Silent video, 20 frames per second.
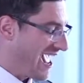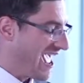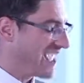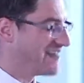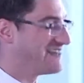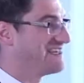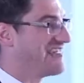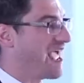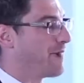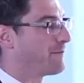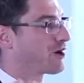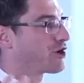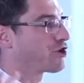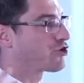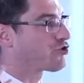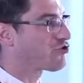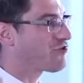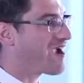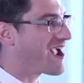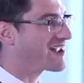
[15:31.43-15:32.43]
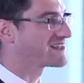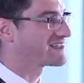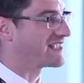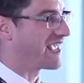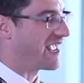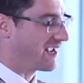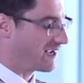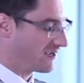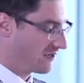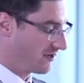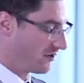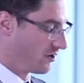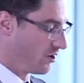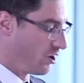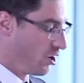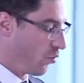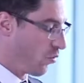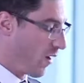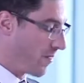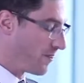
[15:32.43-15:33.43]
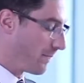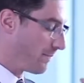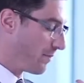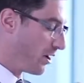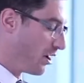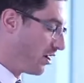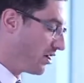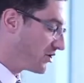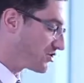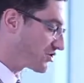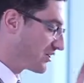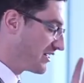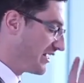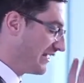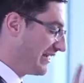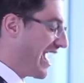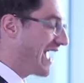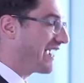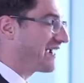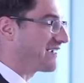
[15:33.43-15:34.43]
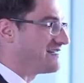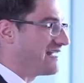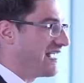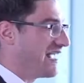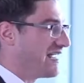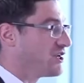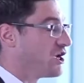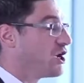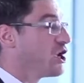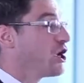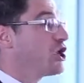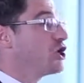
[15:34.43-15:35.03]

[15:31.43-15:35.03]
and democratic when the person elected